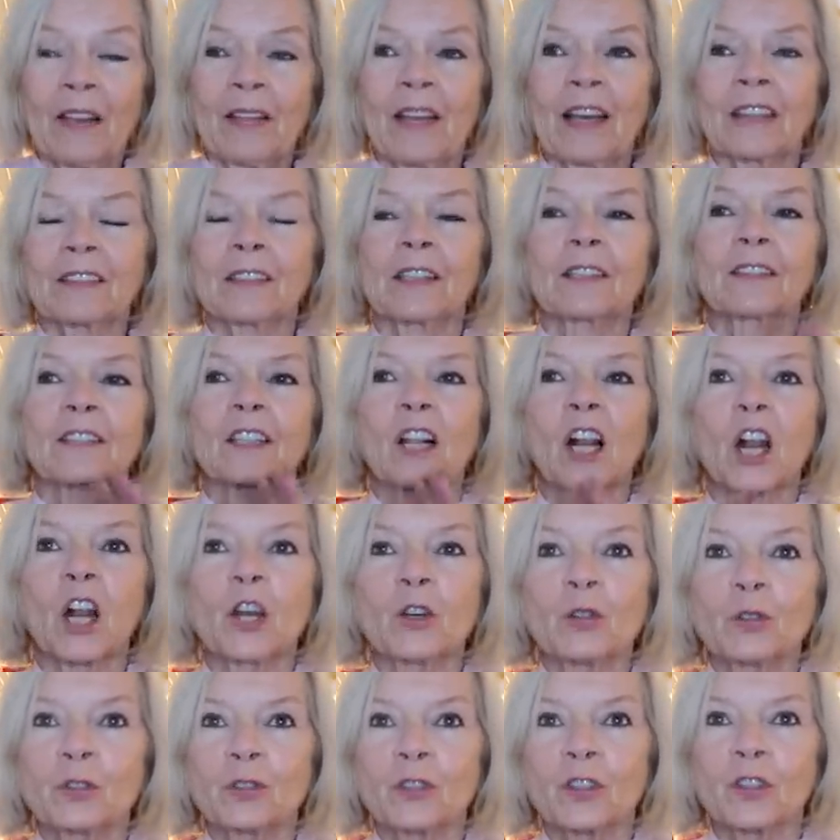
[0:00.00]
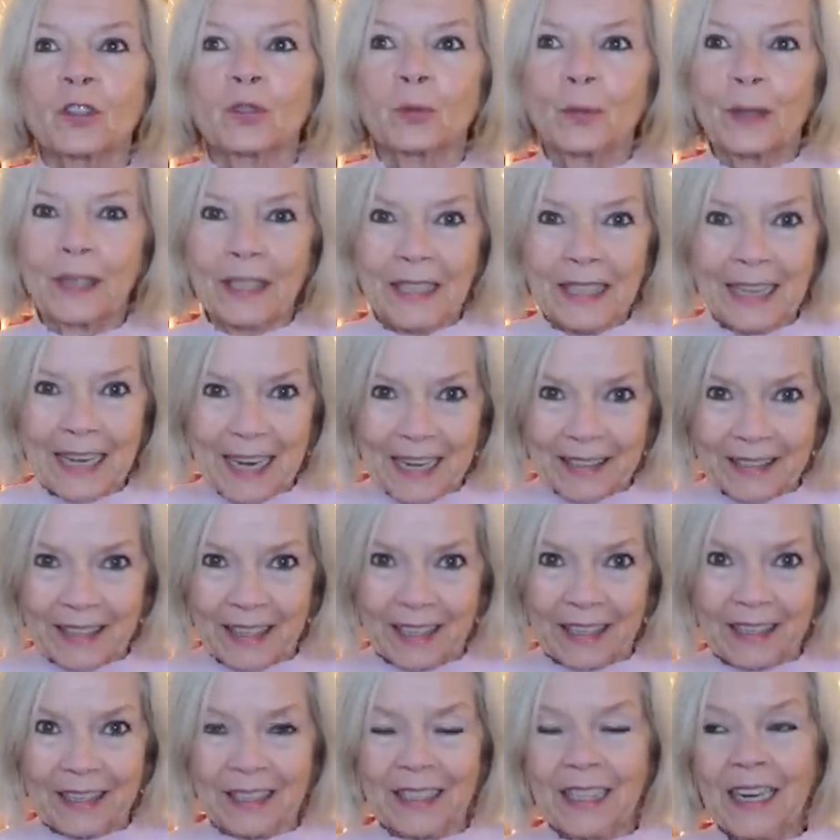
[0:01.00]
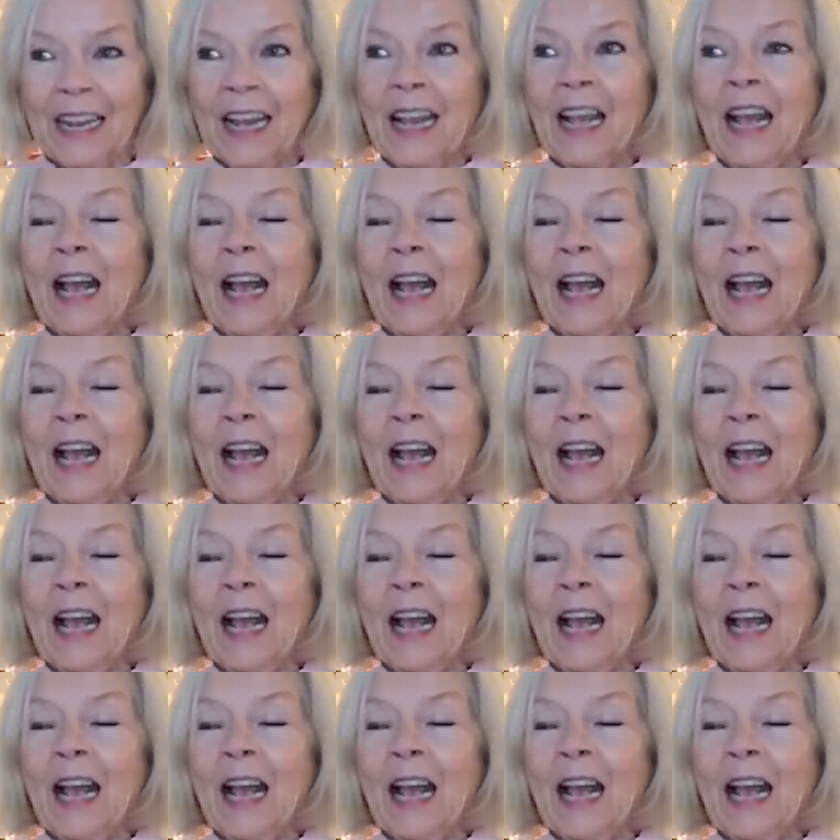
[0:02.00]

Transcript: That's as close as we can get it.